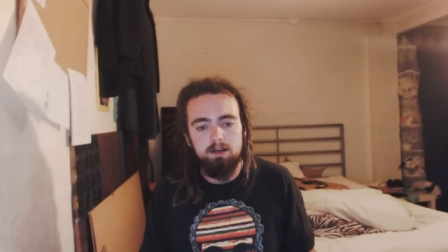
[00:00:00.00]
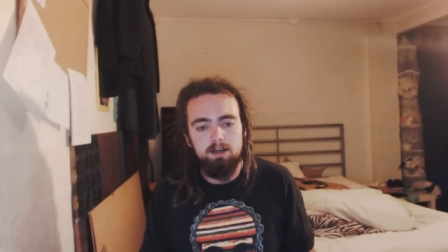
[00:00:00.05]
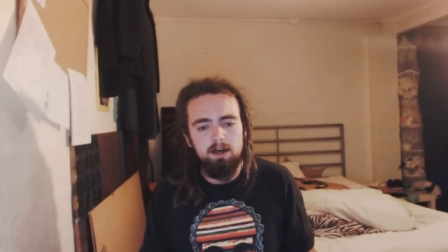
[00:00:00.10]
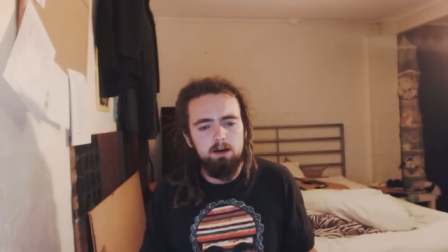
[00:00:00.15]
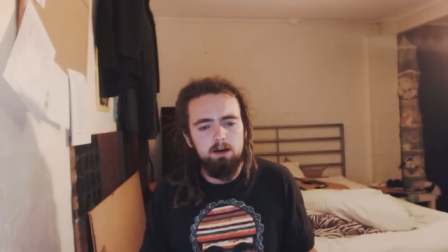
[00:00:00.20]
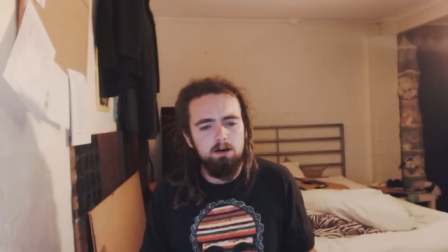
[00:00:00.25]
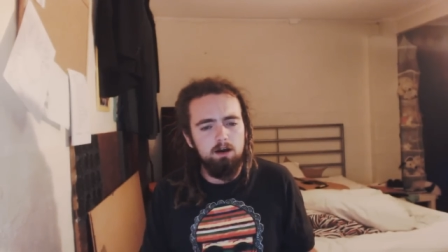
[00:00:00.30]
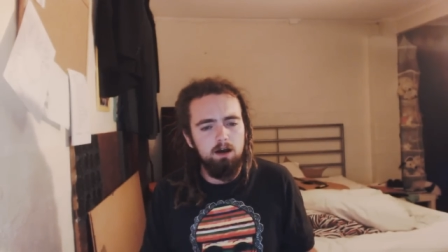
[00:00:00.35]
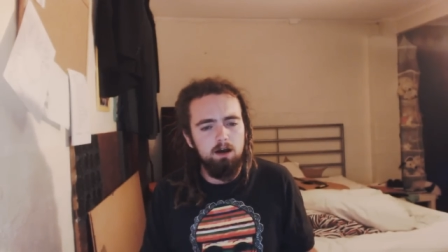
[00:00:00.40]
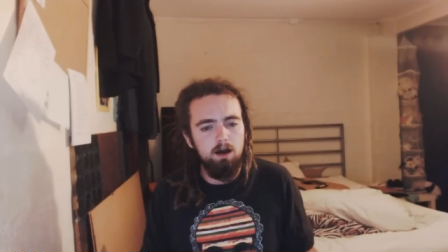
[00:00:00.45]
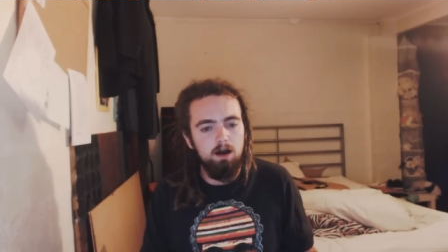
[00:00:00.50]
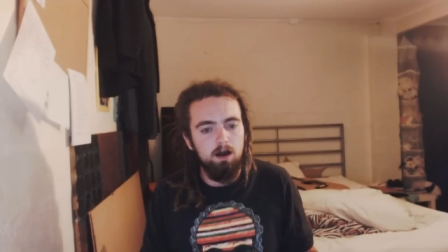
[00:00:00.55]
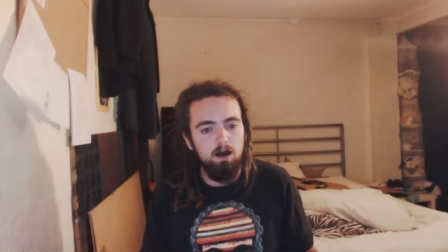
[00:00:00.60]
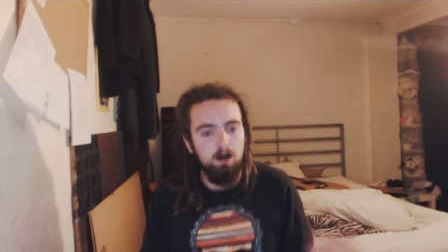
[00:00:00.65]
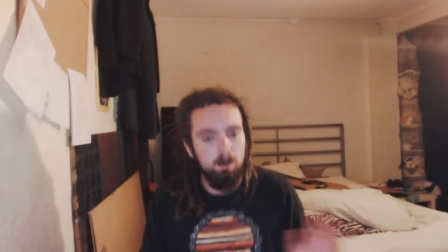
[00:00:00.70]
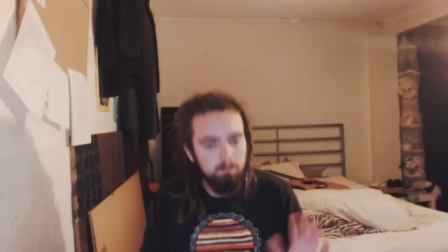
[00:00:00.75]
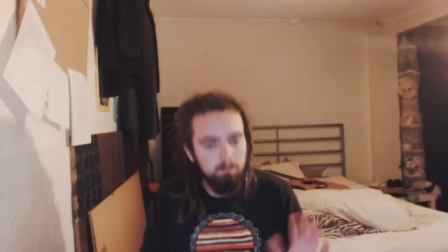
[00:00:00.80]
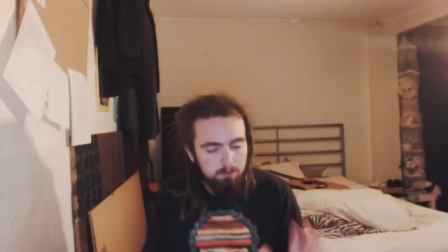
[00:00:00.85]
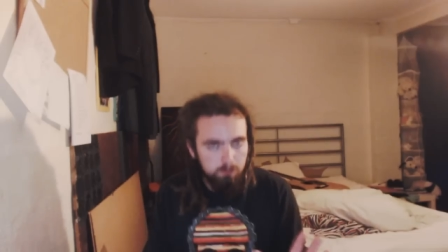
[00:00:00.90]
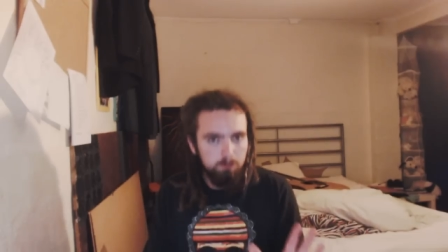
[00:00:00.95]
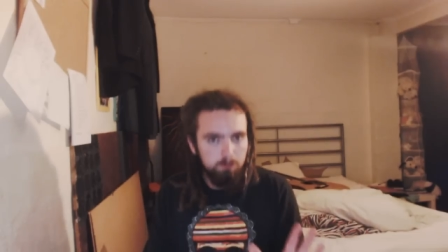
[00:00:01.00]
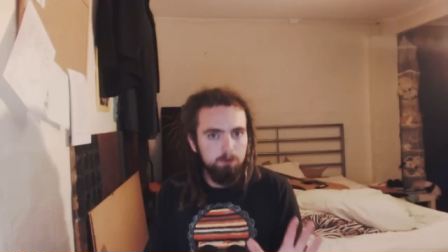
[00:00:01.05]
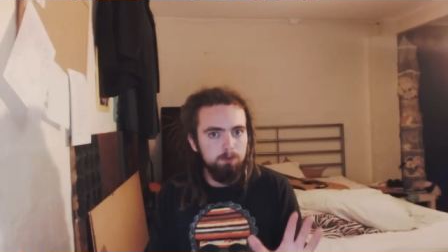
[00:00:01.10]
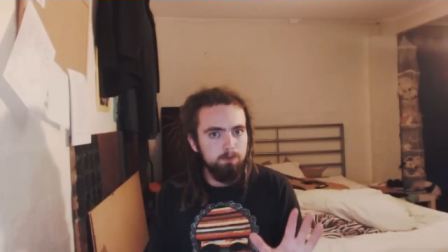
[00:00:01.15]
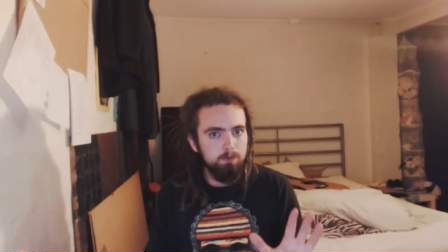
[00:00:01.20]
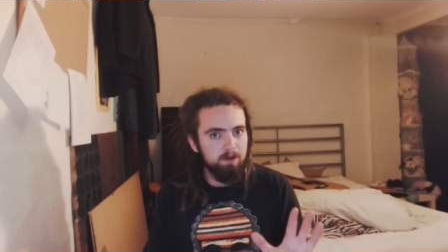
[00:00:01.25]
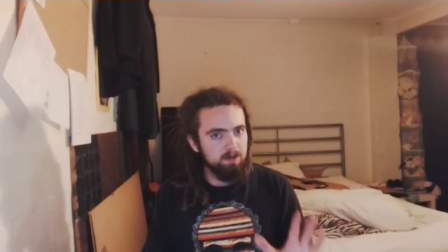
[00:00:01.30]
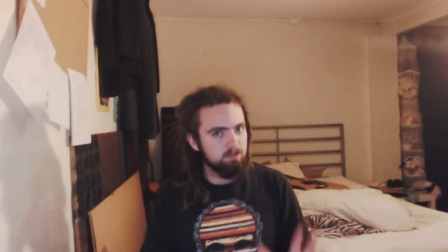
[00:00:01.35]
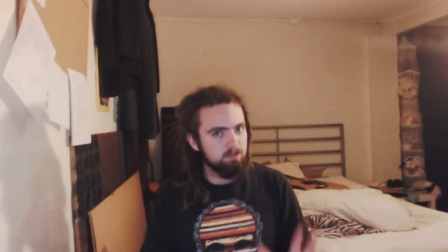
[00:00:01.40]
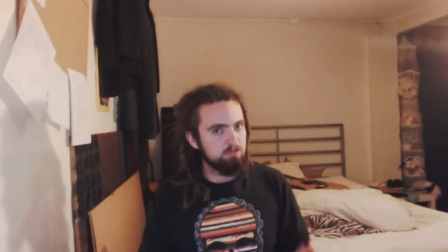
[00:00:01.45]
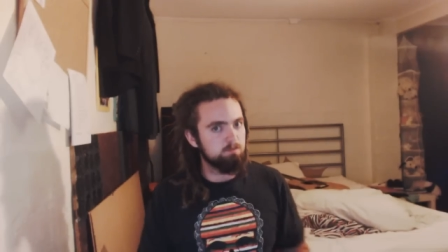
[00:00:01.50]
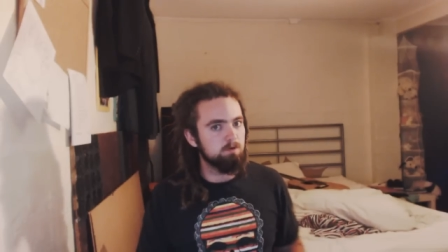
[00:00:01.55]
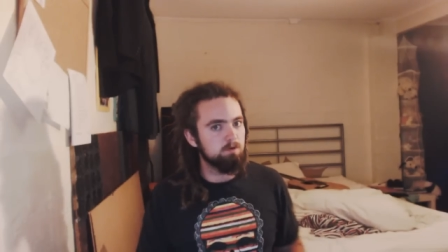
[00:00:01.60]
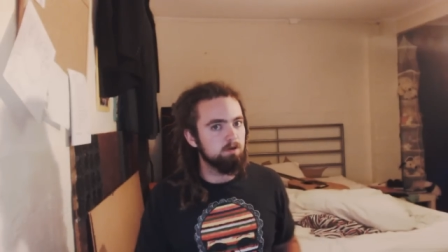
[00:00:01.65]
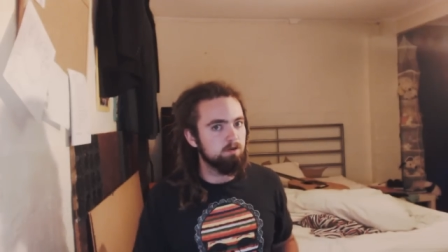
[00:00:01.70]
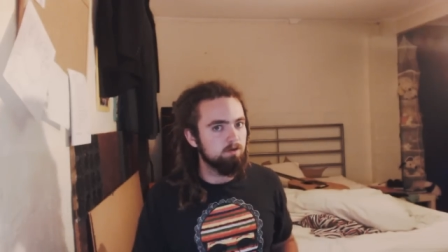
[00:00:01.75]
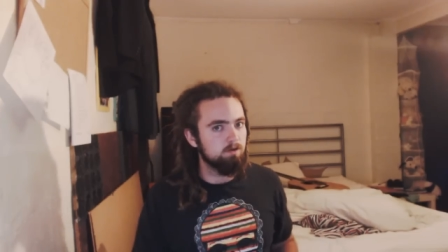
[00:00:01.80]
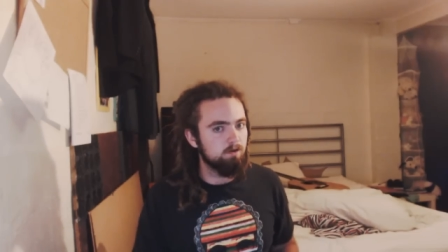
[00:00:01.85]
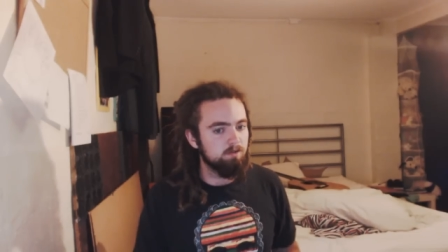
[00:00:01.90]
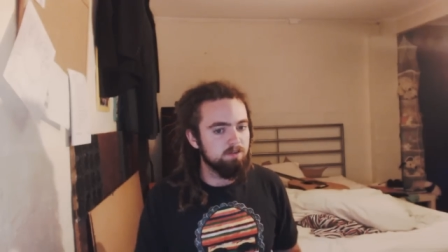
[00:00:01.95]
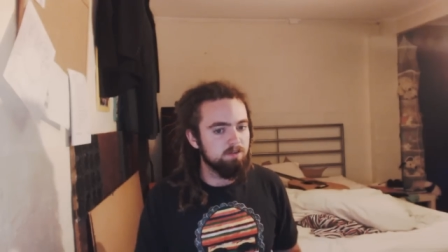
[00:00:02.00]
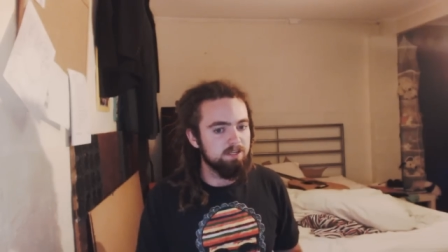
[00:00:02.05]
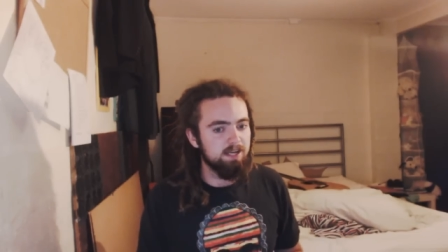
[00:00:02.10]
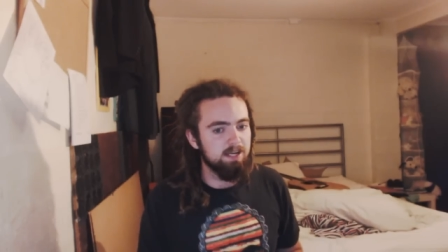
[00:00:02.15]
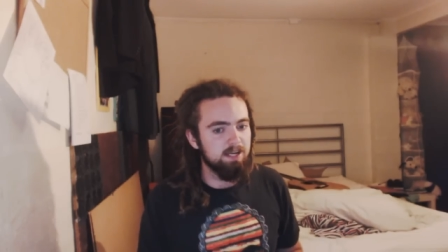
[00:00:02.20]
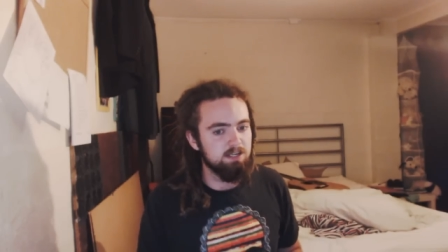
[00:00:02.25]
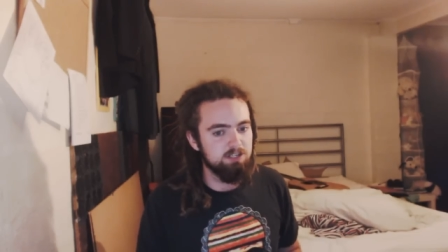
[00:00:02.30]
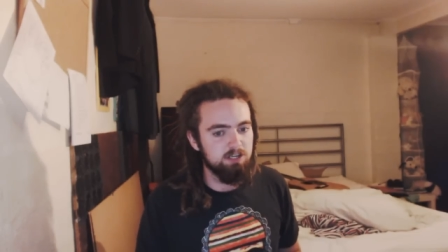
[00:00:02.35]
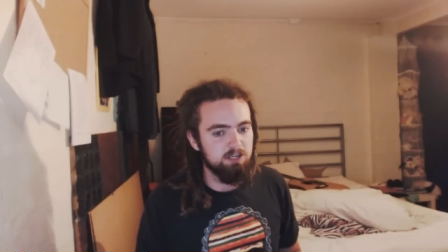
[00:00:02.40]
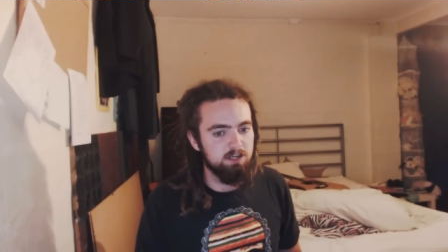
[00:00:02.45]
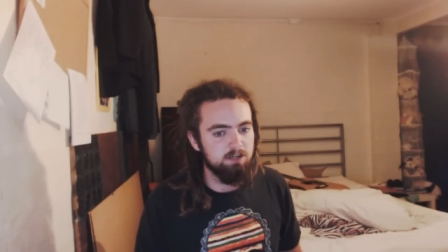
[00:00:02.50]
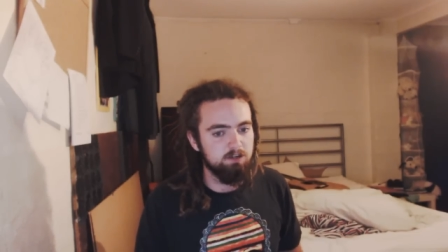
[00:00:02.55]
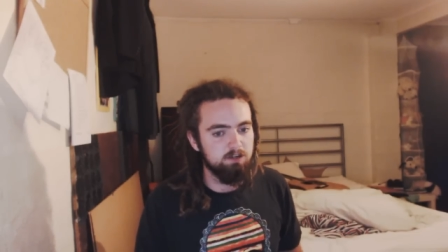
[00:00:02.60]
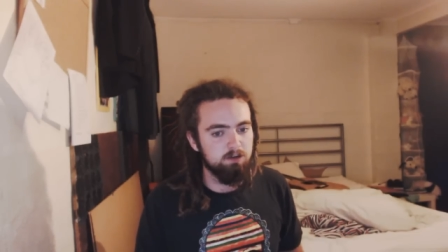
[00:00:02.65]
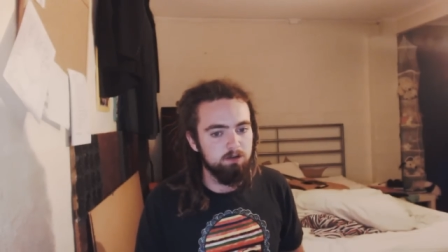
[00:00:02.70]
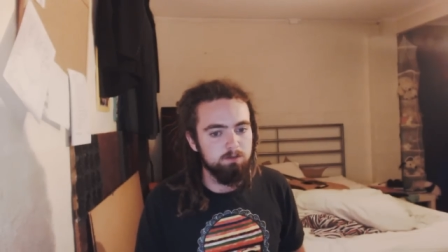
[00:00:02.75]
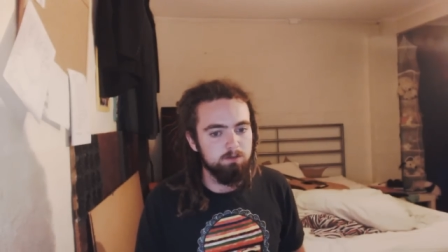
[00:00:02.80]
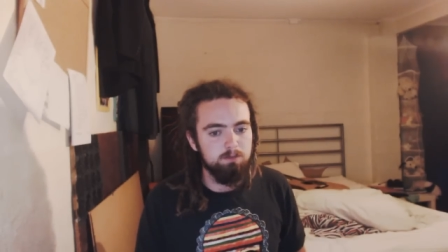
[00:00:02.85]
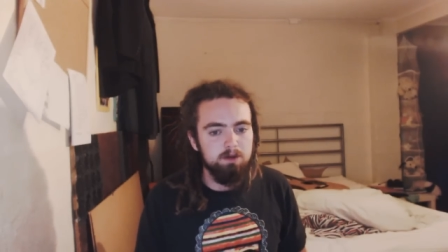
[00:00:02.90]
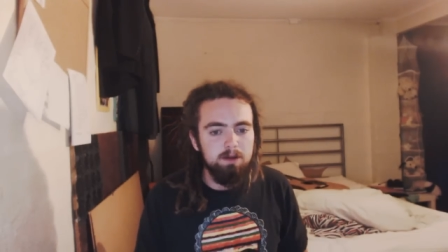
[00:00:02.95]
Now, I'm no expert on the A J A Code,